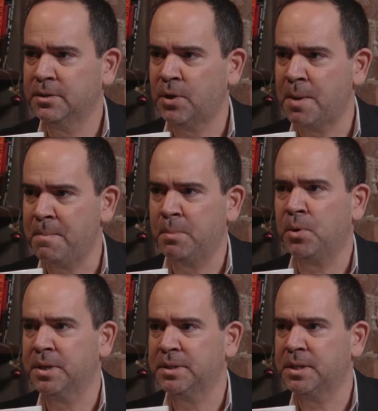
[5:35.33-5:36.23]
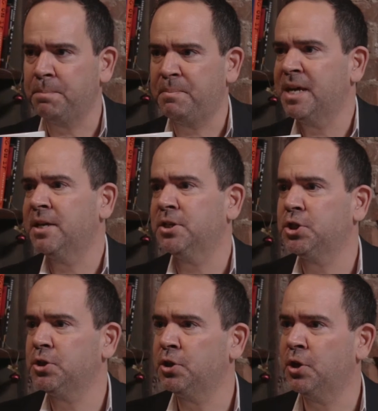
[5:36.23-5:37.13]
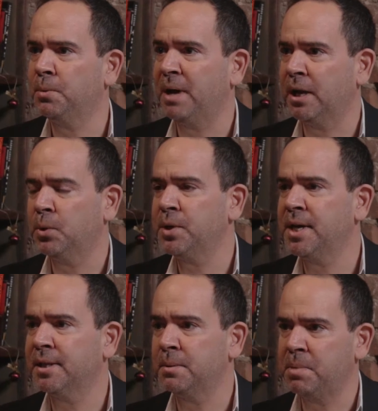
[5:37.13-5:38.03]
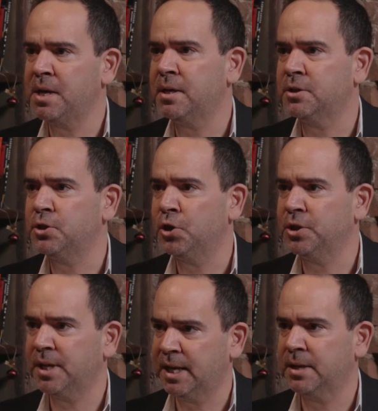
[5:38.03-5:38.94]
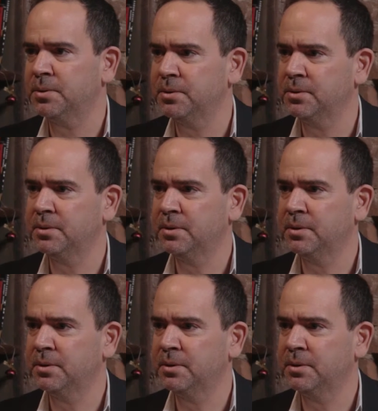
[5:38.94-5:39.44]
so I memorize the page not by looking at the page, not the letters.